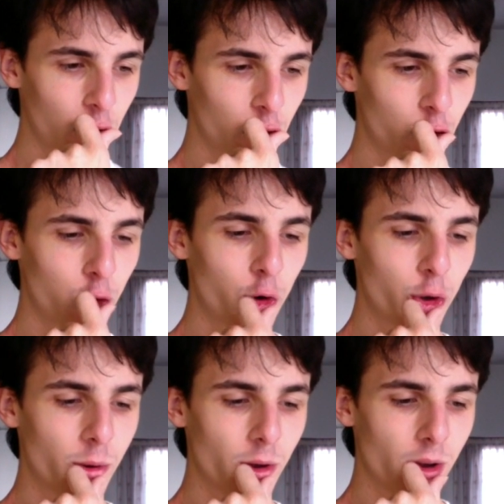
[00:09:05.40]
To
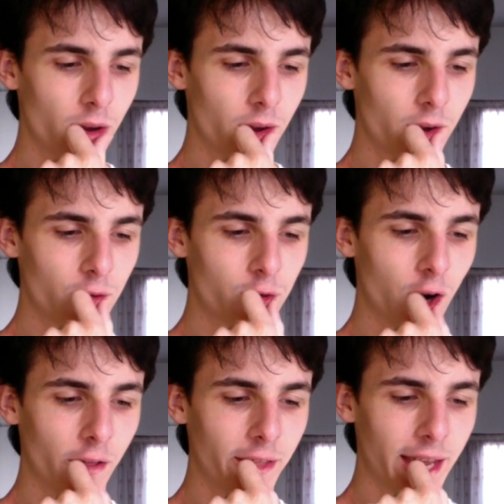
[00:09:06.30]

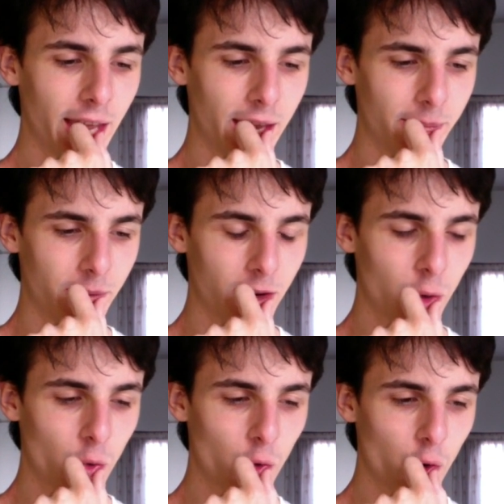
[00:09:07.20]
run the
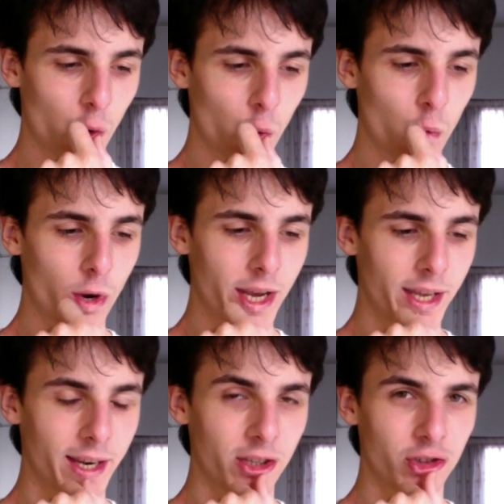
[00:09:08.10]
game
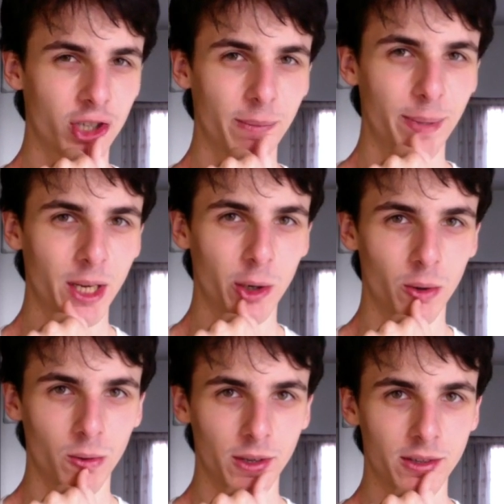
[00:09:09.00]
with
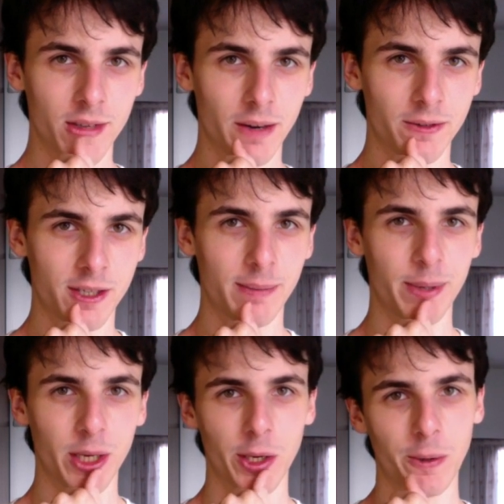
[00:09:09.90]
GPU instead of
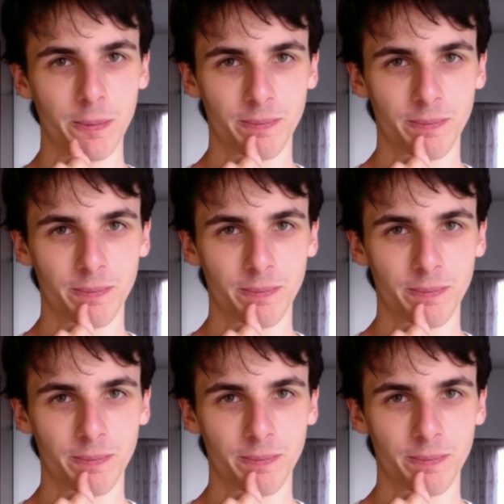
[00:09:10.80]
CPU.